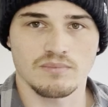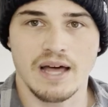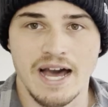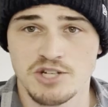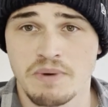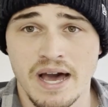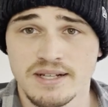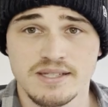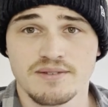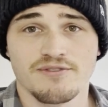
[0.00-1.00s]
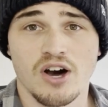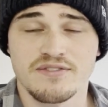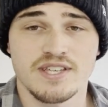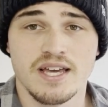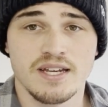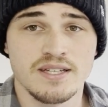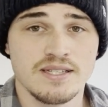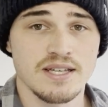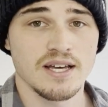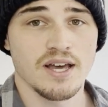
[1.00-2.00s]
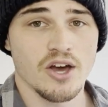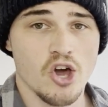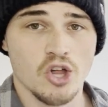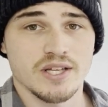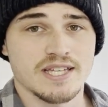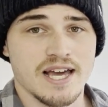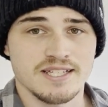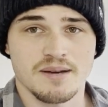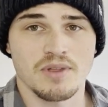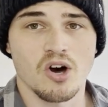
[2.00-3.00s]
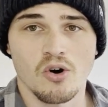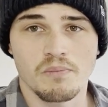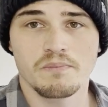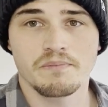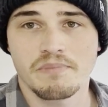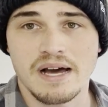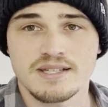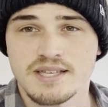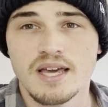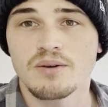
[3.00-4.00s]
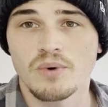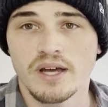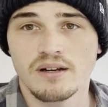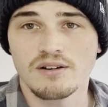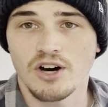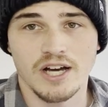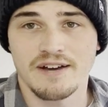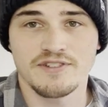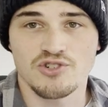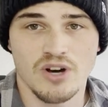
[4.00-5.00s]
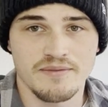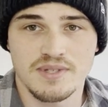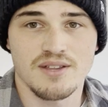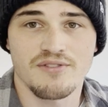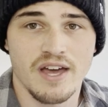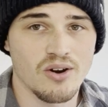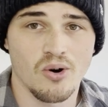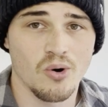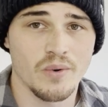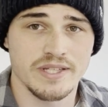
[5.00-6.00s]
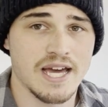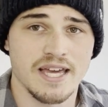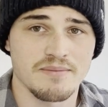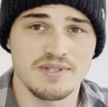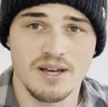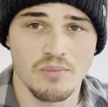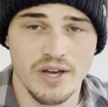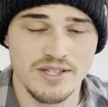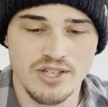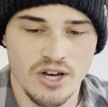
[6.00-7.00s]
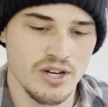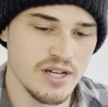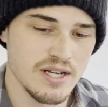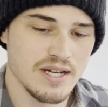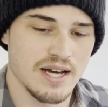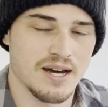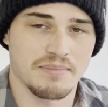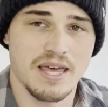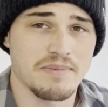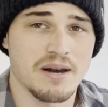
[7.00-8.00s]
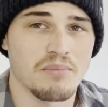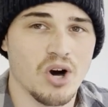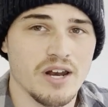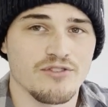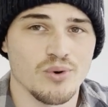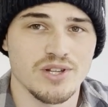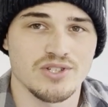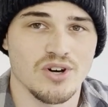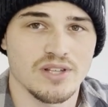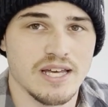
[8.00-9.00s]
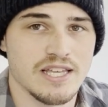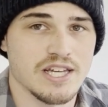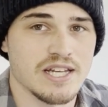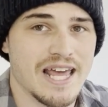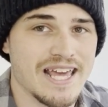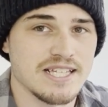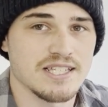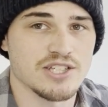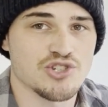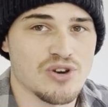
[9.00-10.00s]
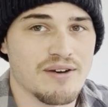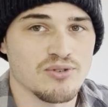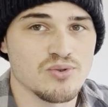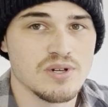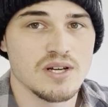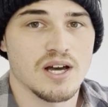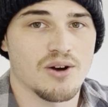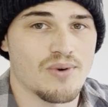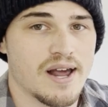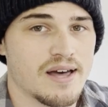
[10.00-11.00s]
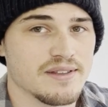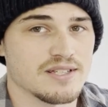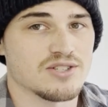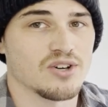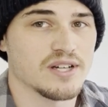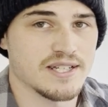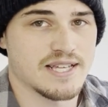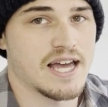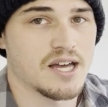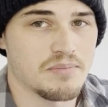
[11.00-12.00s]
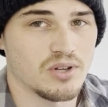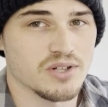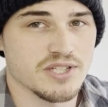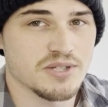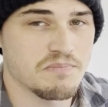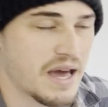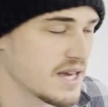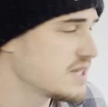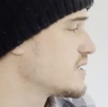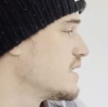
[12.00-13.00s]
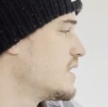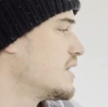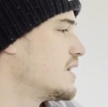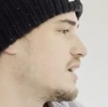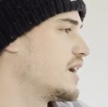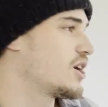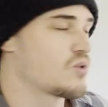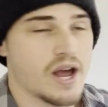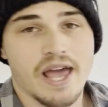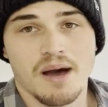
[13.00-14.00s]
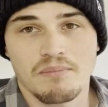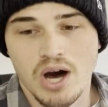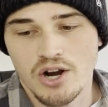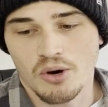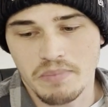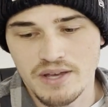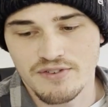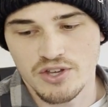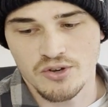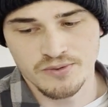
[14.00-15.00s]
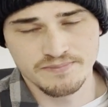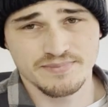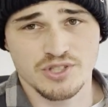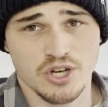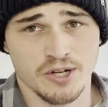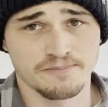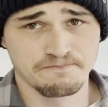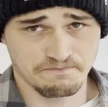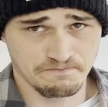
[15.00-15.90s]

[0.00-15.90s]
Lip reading: hatchbacks, five-seaters. Early takes up the whole back seat when I have to drive him to the vet or we take him somewhere. So keep that in mind. If you want a dog that you can easily travel around, that's not going to take up a lot of space, a greyhound might not be for you. So